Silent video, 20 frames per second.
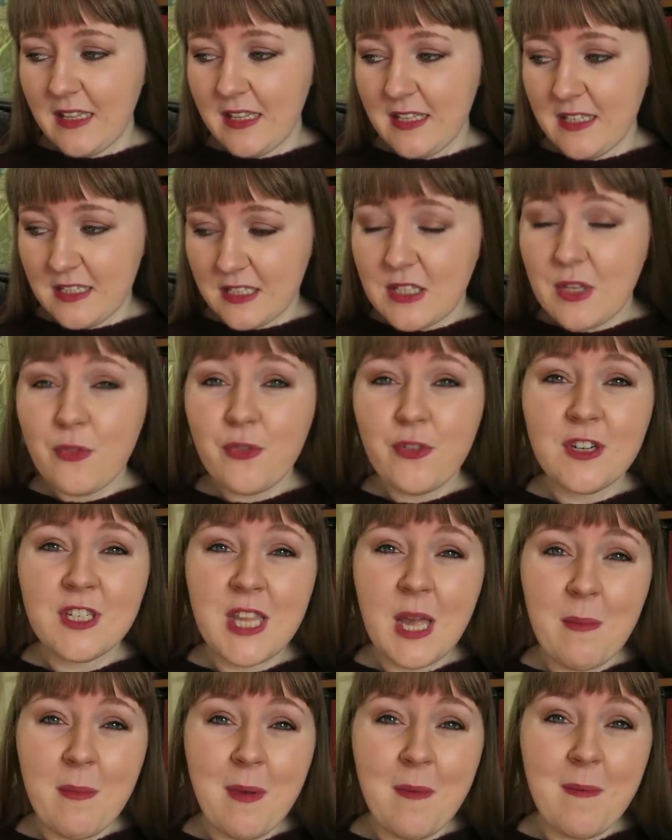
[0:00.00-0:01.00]
This is the first
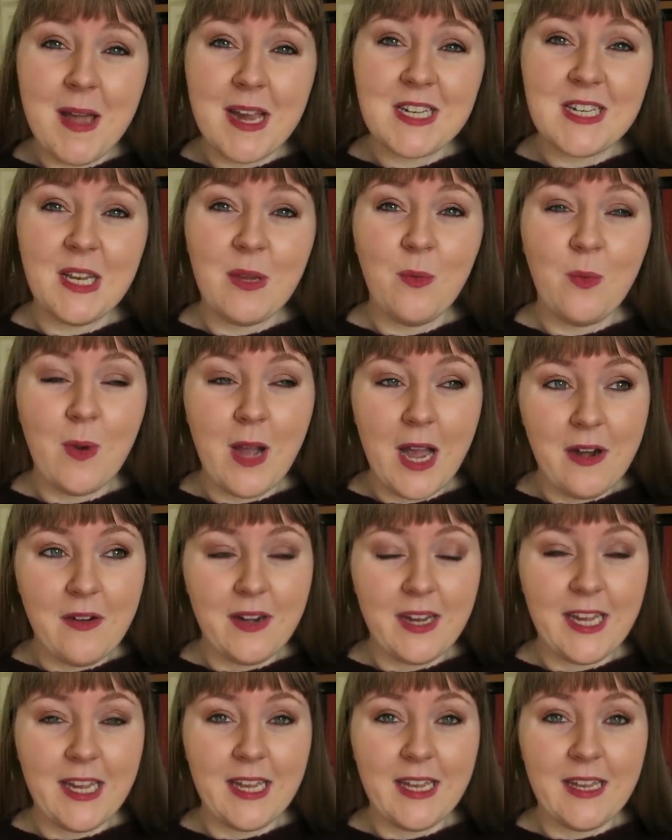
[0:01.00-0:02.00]
time I'm actually
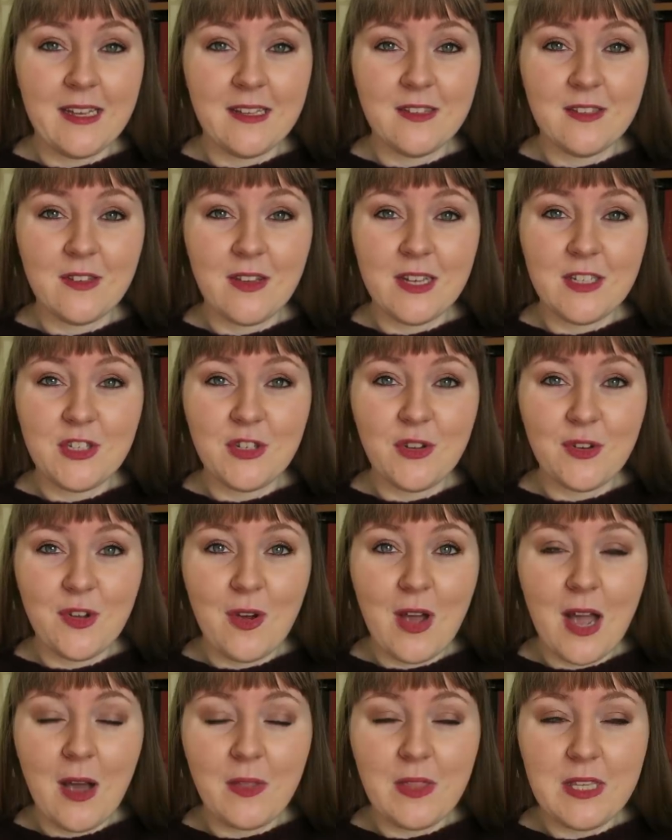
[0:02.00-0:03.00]
wearing it, so I don't
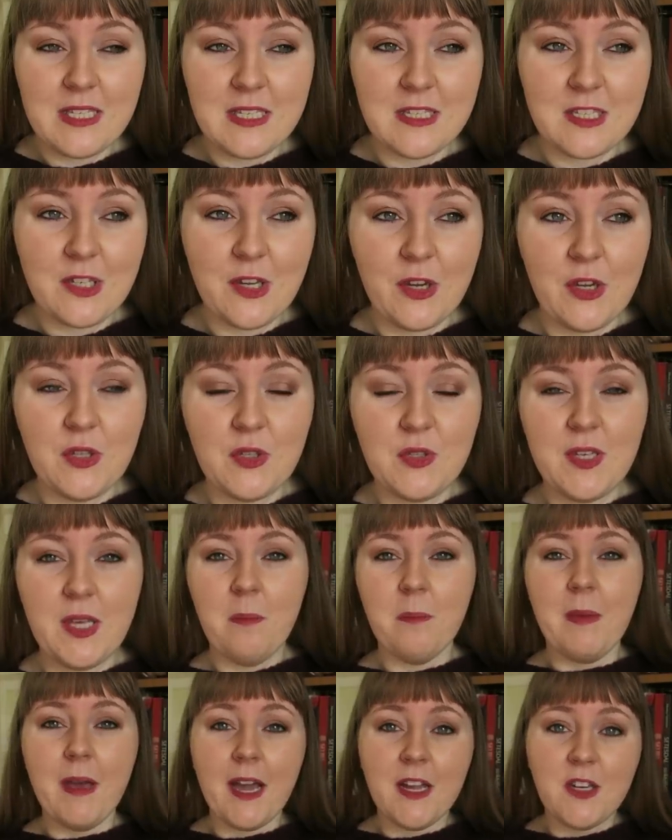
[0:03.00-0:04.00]
know how this is going to
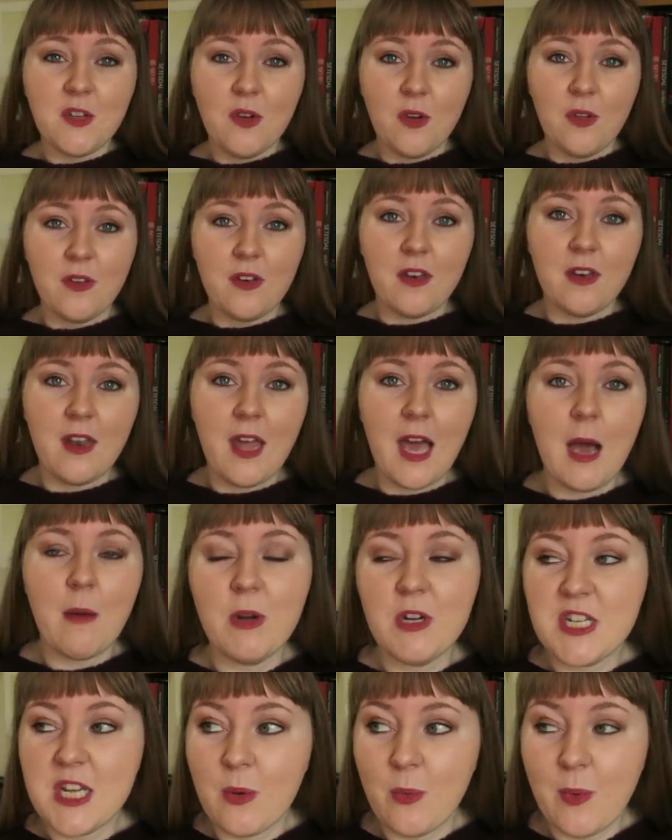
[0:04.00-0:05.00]
impact on how
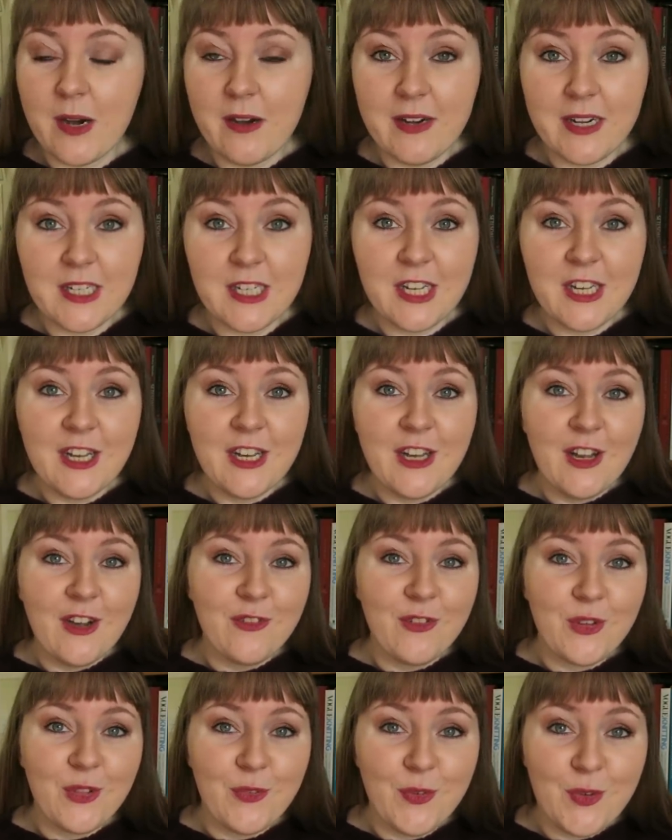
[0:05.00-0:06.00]
much I wear it
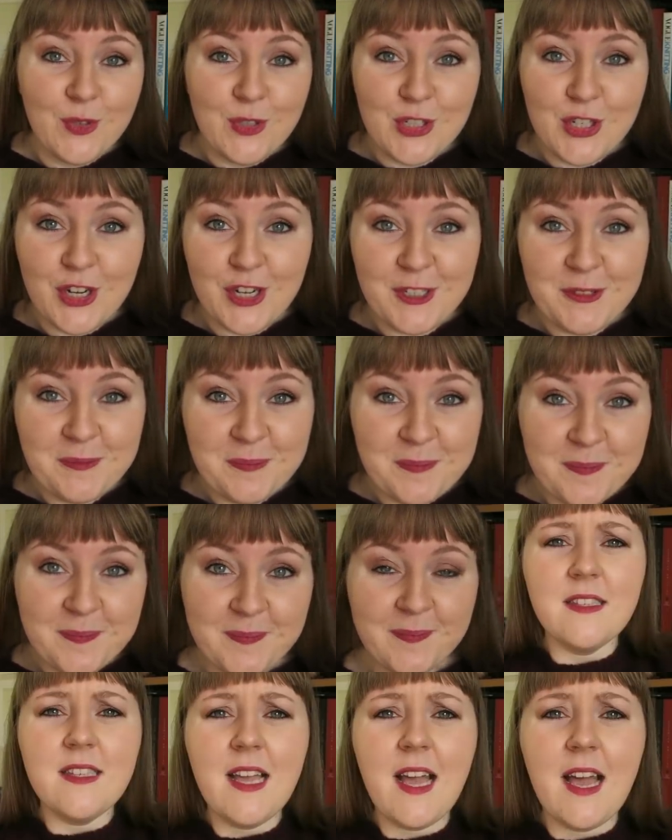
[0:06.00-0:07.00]
for the future.
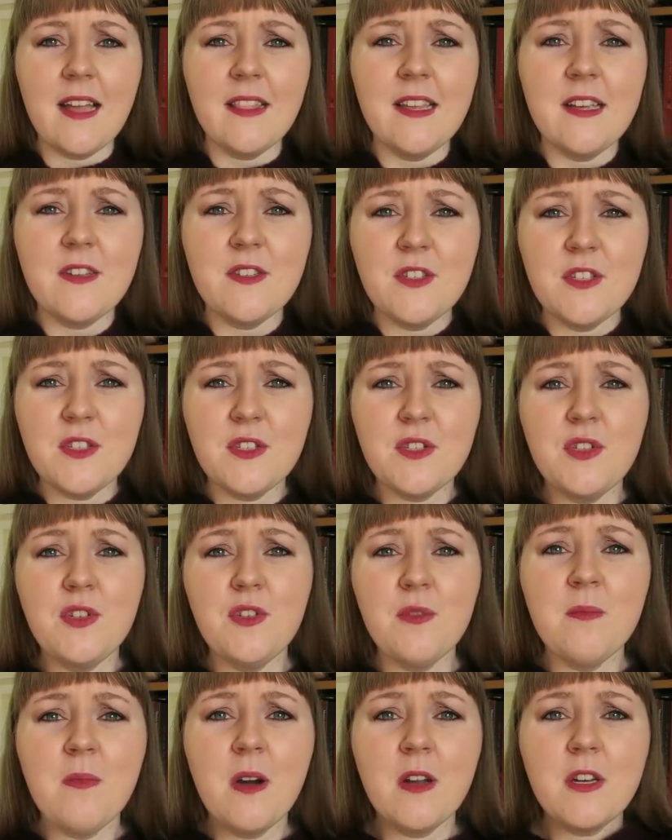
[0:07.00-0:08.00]
Yeah, there's just
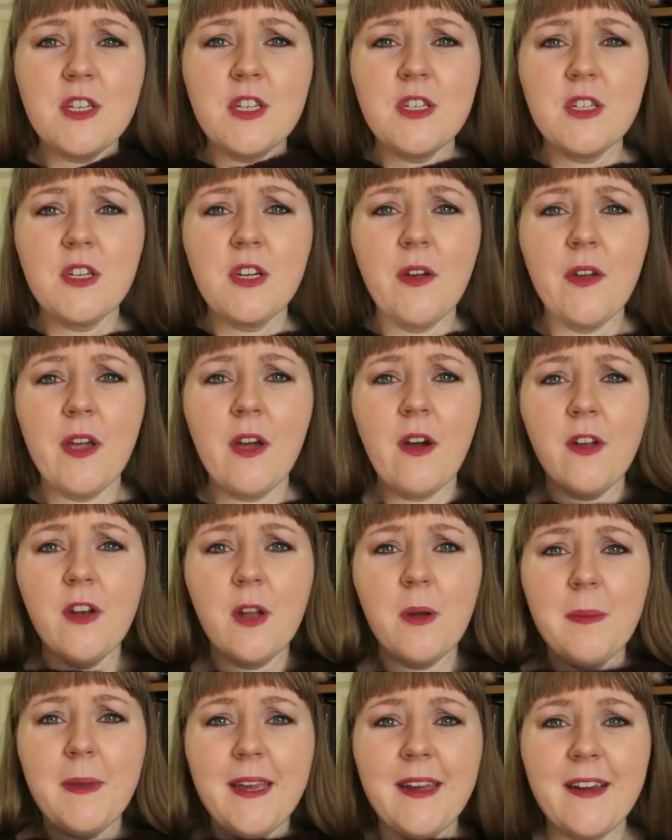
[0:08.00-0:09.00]
too much going on
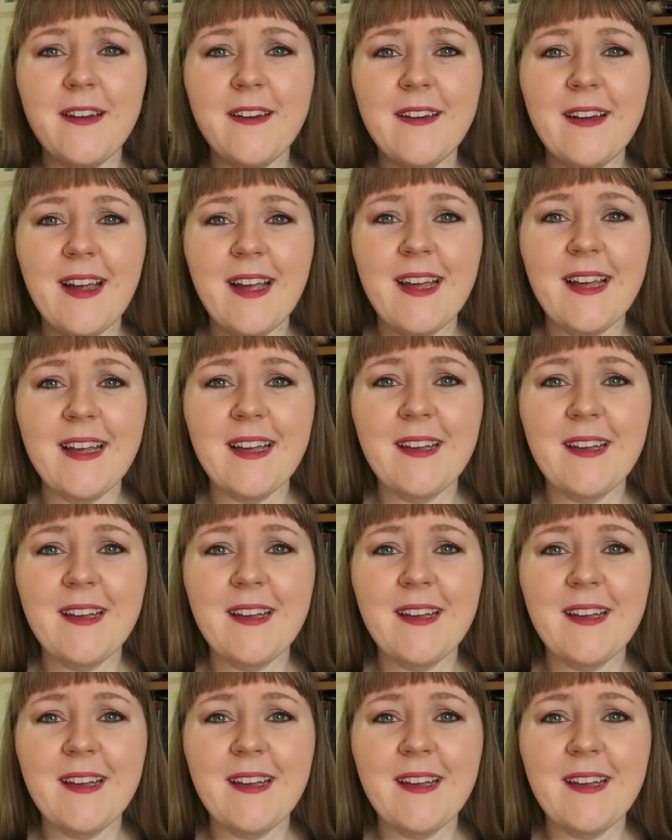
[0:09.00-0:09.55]
up here.